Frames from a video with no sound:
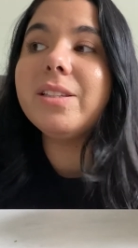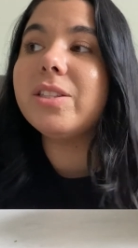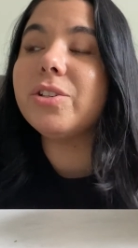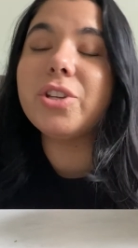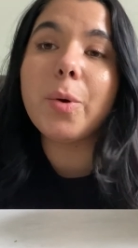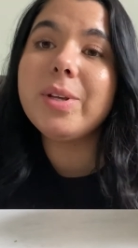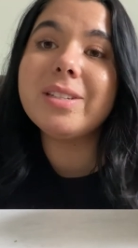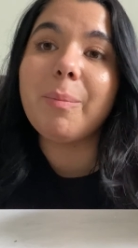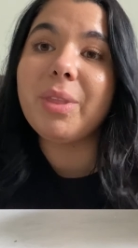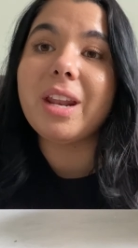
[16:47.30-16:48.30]
there's always
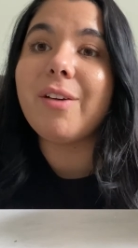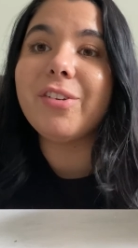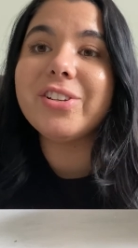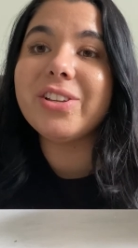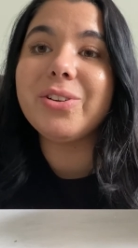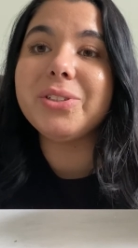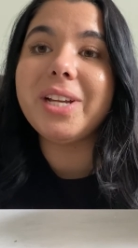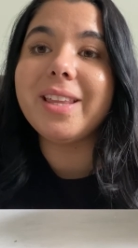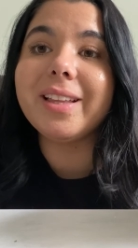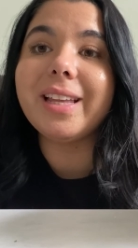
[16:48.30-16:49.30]
something every single
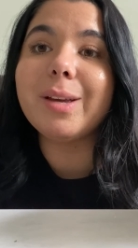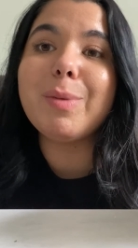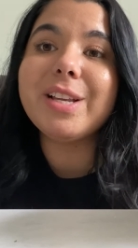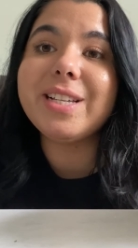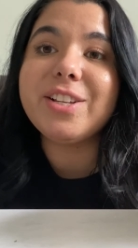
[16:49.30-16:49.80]
day that like makes